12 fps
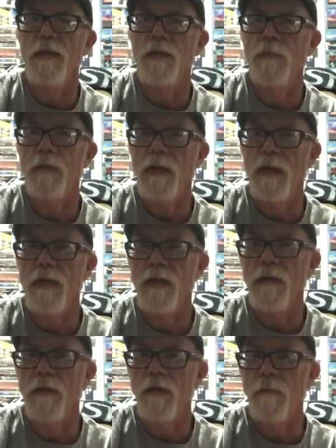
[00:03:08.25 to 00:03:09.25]
is
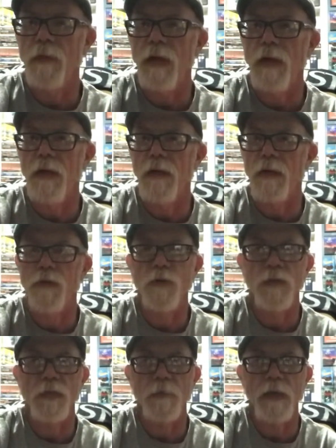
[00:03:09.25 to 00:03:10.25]
played by
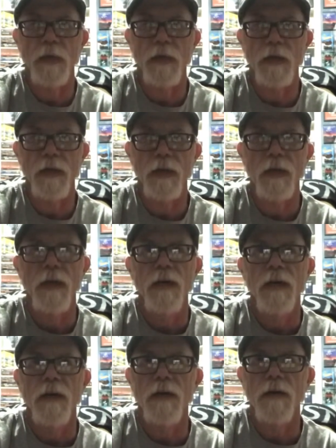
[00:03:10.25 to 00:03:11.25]
Chris Penn,
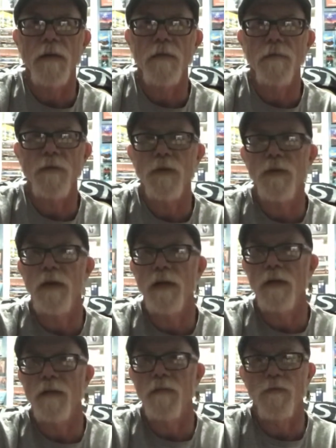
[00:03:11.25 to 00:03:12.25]
who
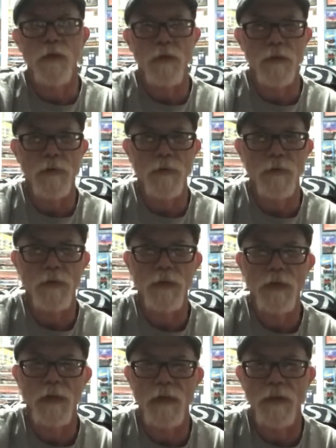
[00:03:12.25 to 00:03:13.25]
done
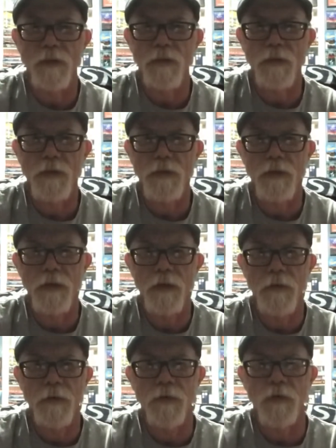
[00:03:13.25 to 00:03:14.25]
Footloose just a
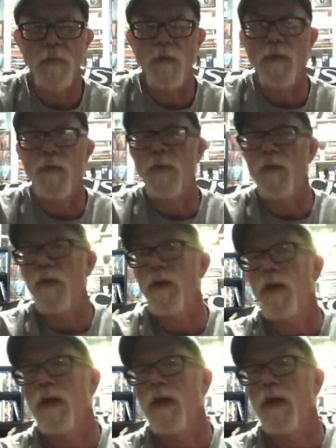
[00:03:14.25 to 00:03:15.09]
year or two before.